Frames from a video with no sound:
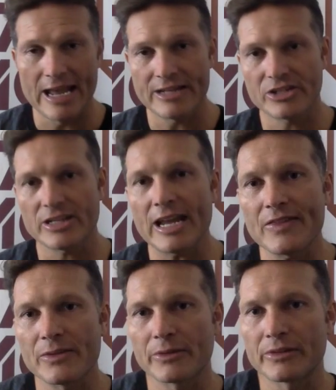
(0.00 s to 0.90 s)
And she
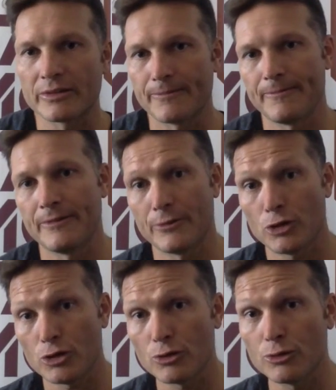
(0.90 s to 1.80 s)
had the
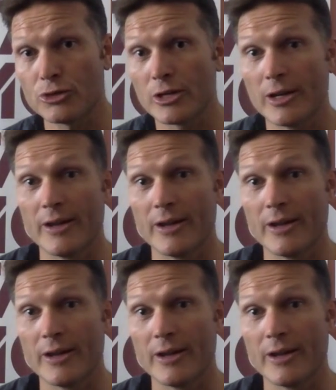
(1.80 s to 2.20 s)
huge,